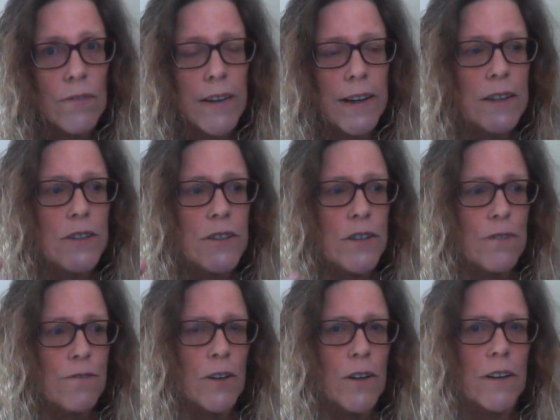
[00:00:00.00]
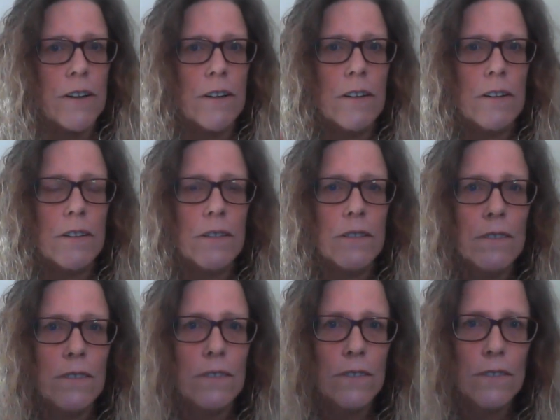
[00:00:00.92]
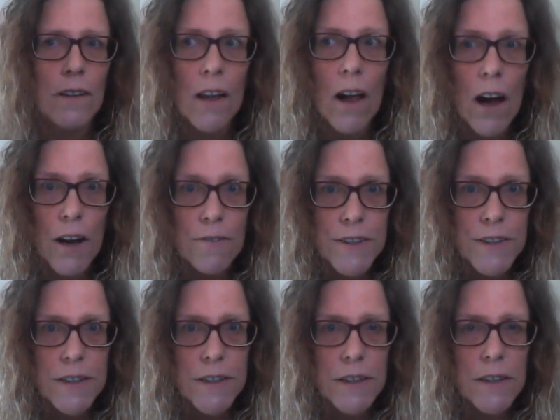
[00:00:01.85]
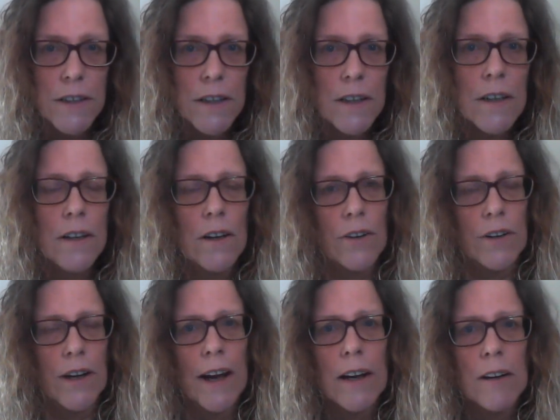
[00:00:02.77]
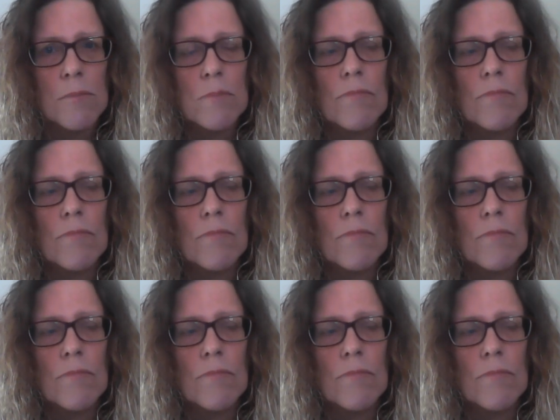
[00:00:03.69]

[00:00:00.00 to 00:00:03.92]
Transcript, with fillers: in different lives, okay?